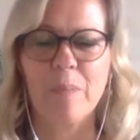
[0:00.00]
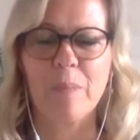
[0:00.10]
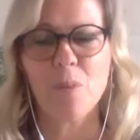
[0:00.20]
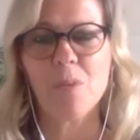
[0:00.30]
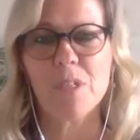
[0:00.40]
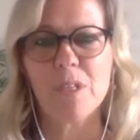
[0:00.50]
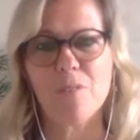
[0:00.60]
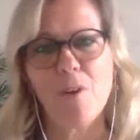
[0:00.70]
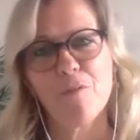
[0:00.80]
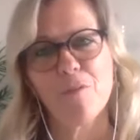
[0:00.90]
If you want to
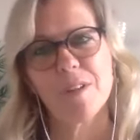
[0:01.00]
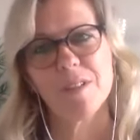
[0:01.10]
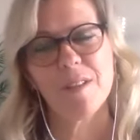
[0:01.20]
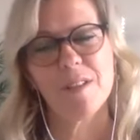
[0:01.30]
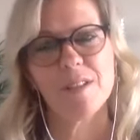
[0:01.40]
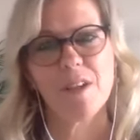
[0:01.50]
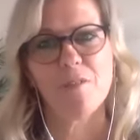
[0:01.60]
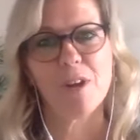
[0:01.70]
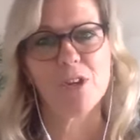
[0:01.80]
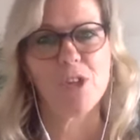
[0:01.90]
give offerings in this
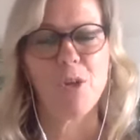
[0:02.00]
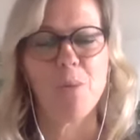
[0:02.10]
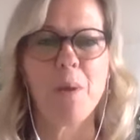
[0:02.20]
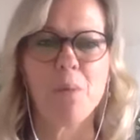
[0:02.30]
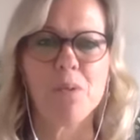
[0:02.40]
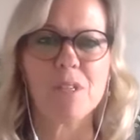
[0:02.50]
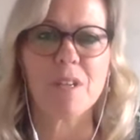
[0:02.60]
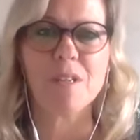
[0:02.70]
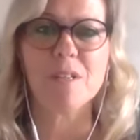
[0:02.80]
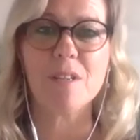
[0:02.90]
direction, you may want to
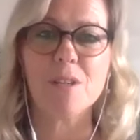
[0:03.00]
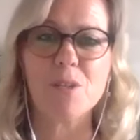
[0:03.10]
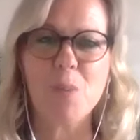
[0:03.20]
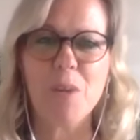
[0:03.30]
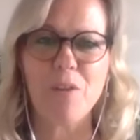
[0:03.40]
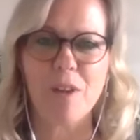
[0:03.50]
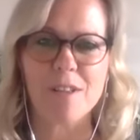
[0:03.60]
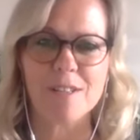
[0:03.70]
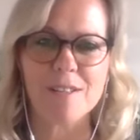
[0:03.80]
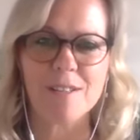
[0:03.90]
consider
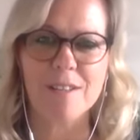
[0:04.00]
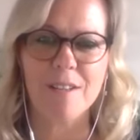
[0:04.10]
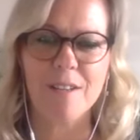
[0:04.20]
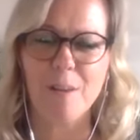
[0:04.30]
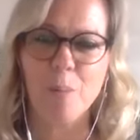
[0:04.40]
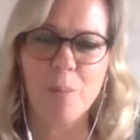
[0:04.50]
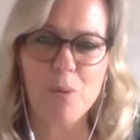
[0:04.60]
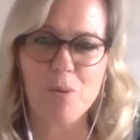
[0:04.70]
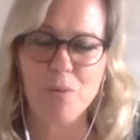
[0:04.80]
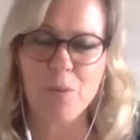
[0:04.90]
sweetgrass, a
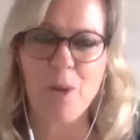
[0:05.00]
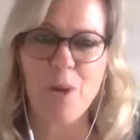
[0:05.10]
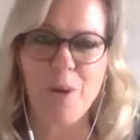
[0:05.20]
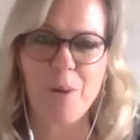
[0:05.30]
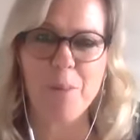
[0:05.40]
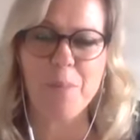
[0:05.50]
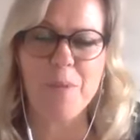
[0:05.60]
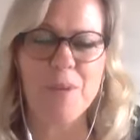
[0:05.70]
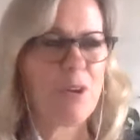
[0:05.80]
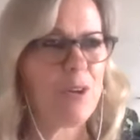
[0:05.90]
beautiful herb that
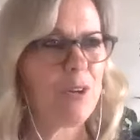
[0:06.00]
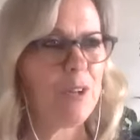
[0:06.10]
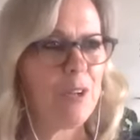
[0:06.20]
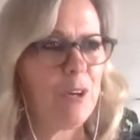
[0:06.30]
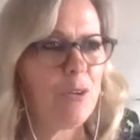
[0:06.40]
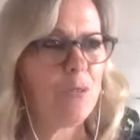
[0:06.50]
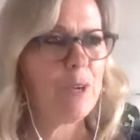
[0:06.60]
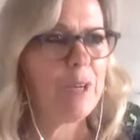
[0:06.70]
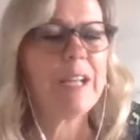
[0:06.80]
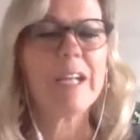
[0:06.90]
can
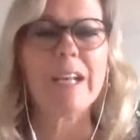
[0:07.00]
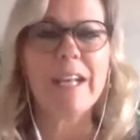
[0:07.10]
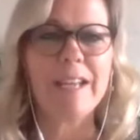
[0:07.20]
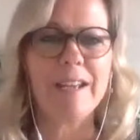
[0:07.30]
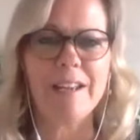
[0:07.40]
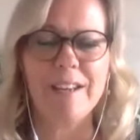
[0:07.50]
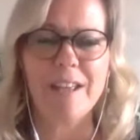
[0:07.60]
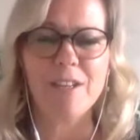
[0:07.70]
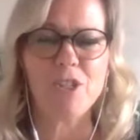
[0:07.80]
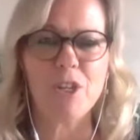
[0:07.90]
really clear an
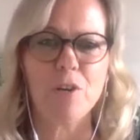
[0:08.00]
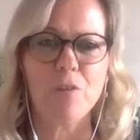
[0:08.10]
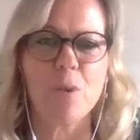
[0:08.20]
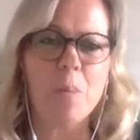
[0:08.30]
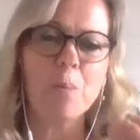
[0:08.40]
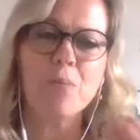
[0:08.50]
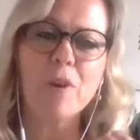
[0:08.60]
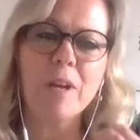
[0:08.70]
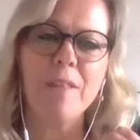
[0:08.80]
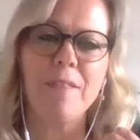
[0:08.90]
energy in a room and
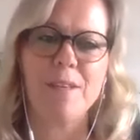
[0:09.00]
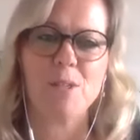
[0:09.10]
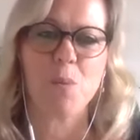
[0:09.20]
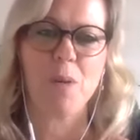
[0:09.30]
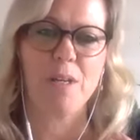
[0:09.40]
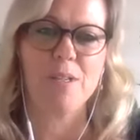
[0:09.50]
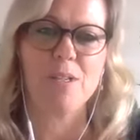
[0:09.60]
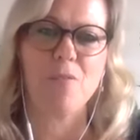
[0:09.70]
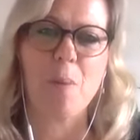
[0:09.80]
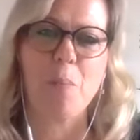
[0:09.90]
bring in that sweetness
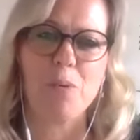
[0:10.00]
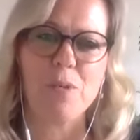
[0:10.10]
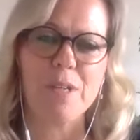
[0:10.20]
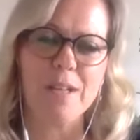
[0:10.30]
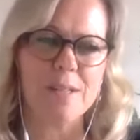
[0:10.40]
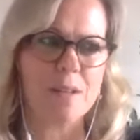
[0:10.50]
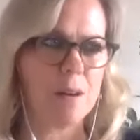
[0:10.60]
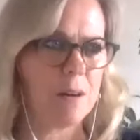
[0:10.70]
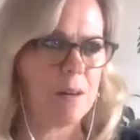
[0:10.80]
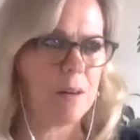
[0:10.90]
that represents
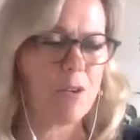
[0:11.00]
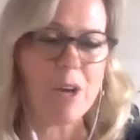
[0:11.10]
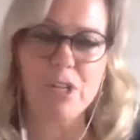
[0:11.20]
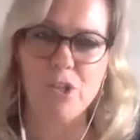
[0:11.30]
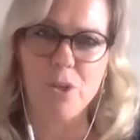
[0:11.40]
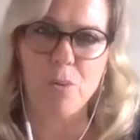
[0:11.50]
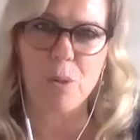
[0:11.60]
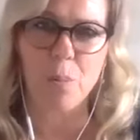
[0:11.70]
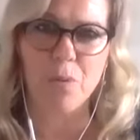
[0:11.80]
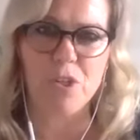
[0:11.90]
our gratitude
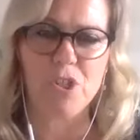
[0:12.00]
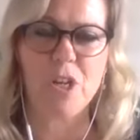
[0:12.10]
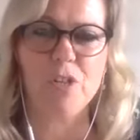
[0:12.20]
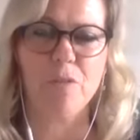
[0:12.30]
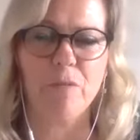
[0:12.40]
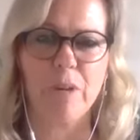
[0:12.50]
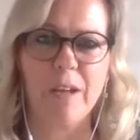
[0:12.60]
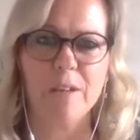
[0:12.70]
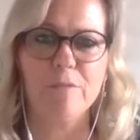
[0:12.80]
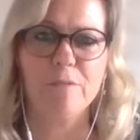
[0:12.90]
and appreciation for life.